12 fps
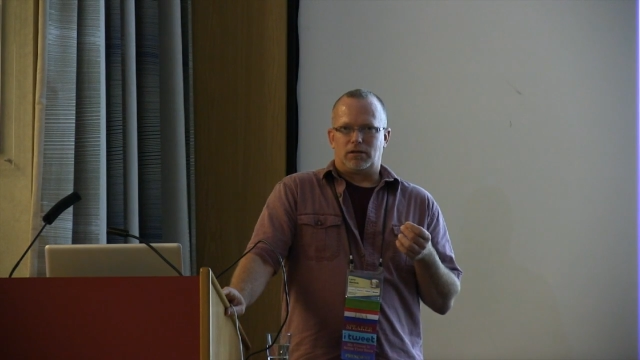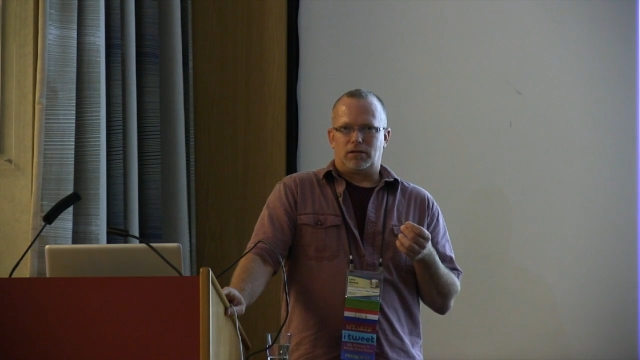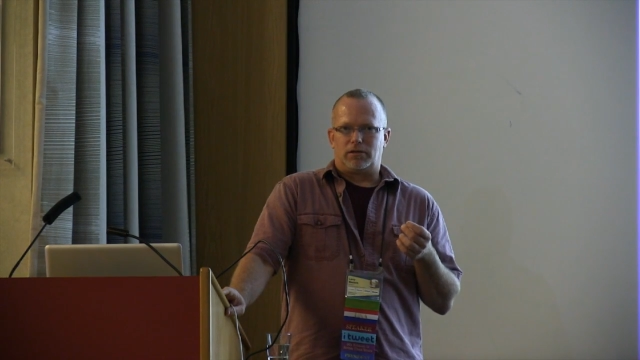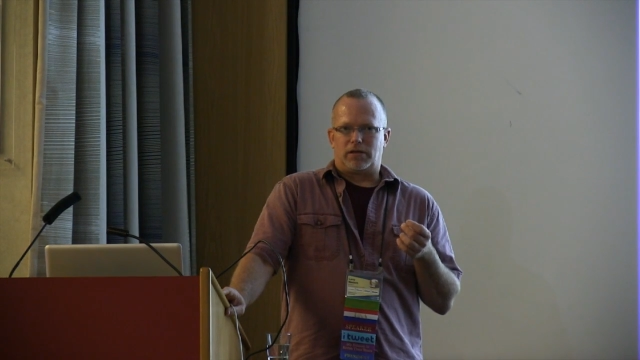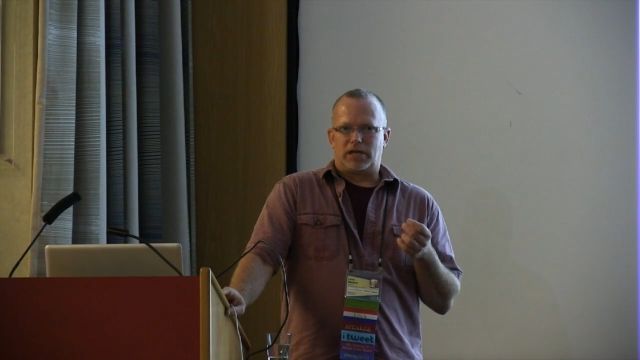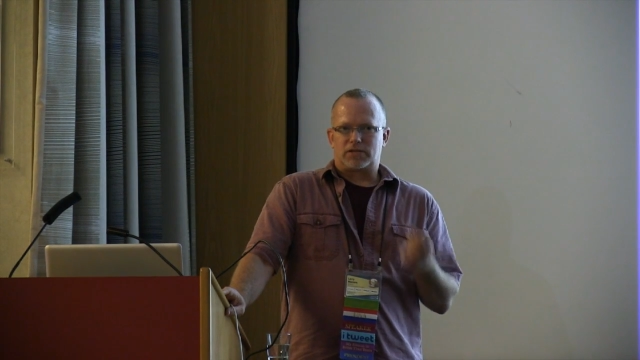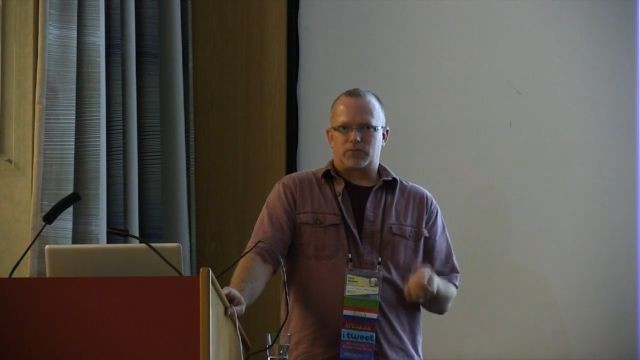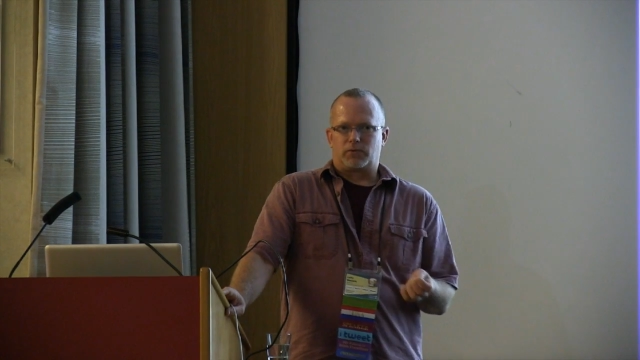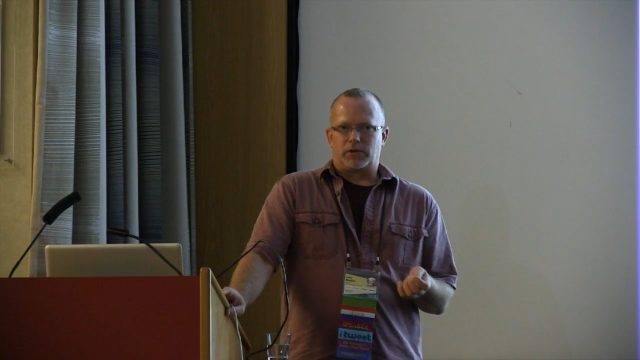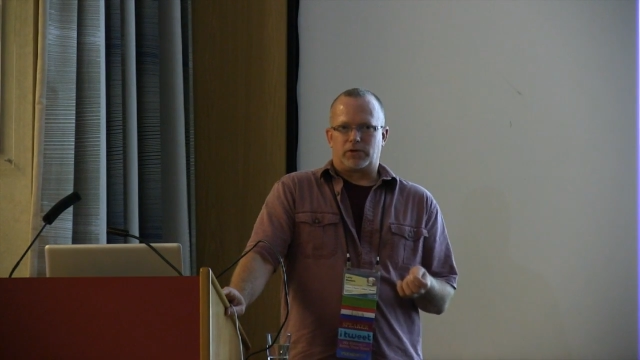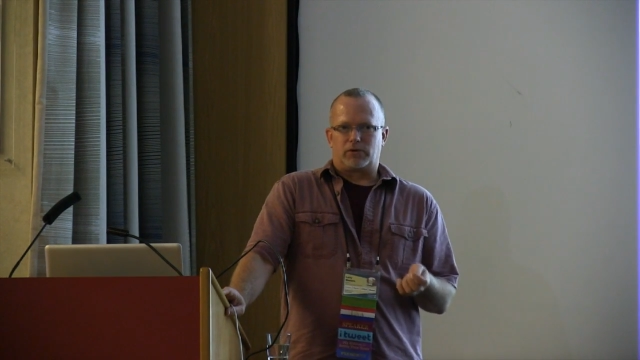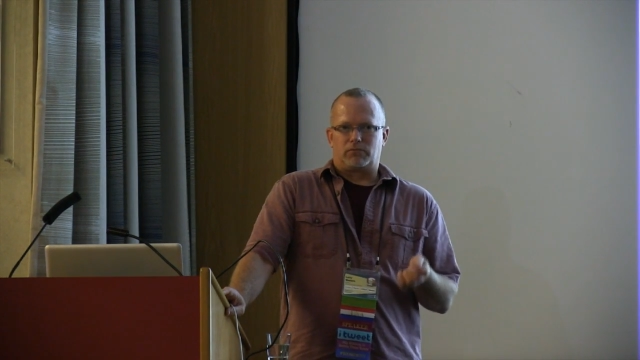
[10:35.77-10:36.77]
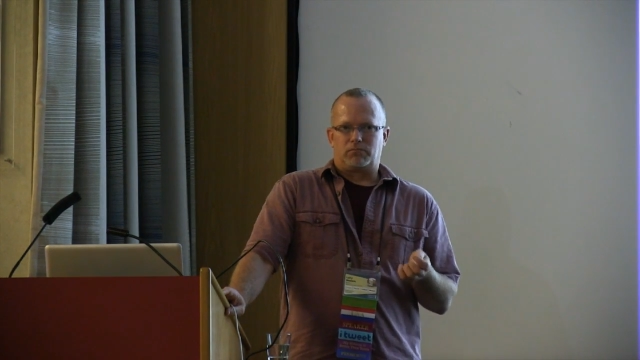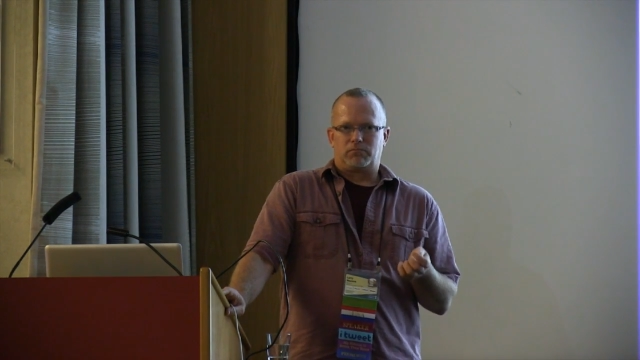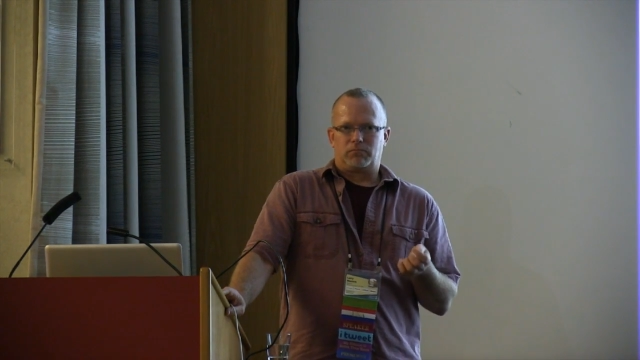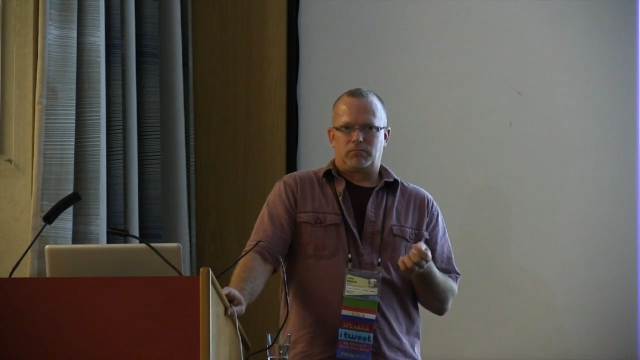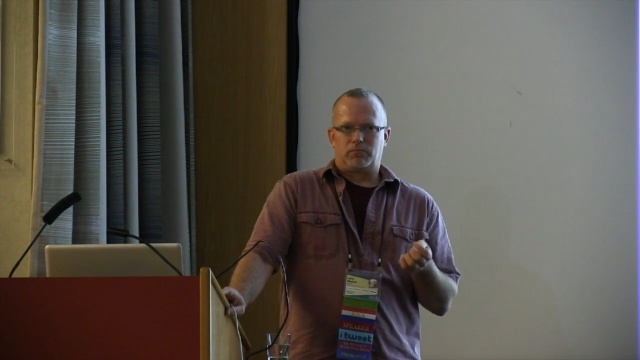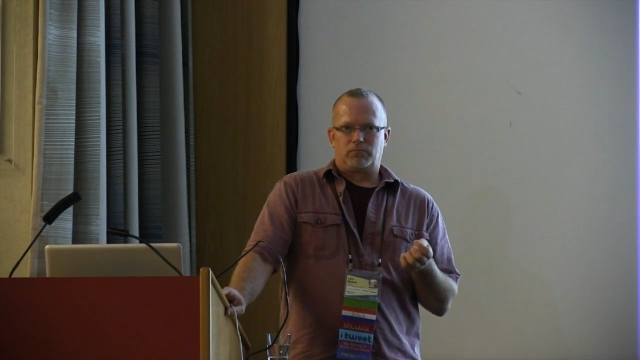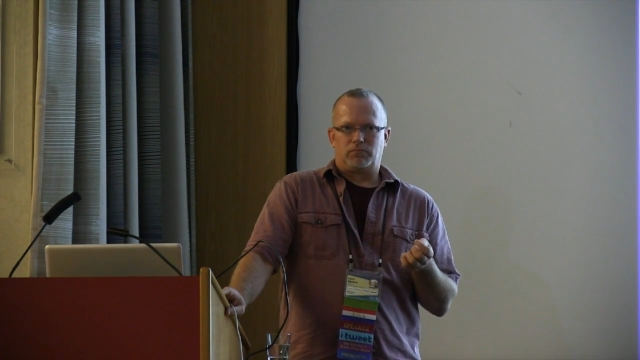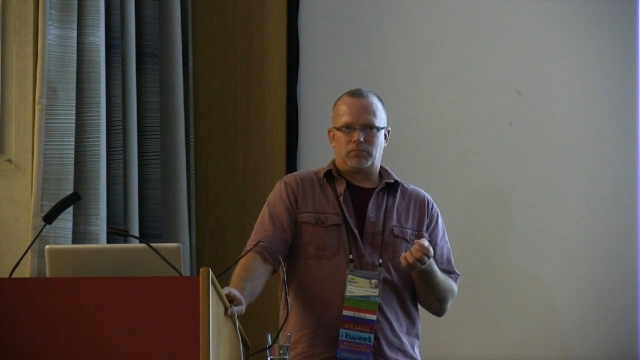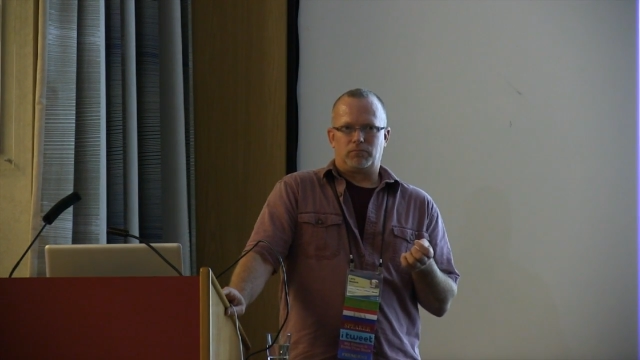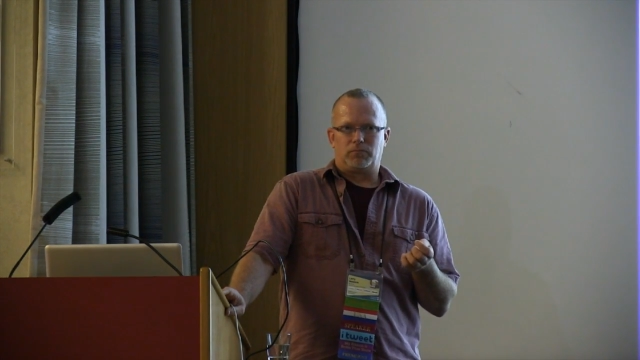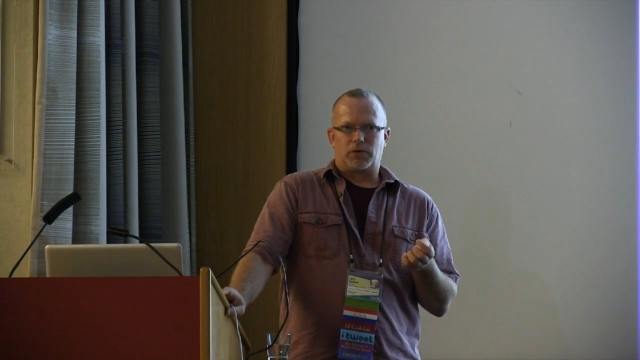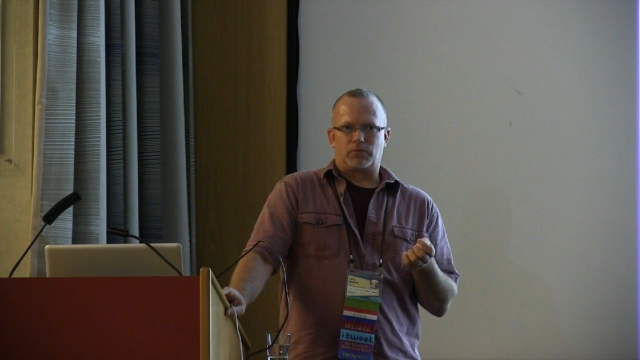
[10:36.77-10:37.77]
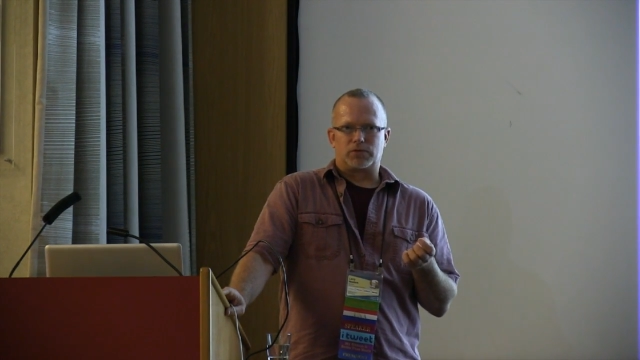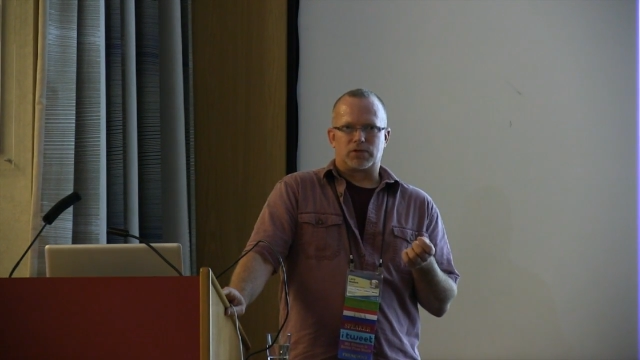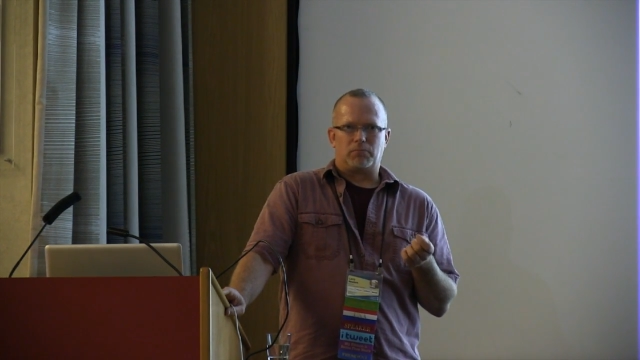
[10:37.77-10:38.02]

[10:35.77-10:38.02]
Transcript: That's where there was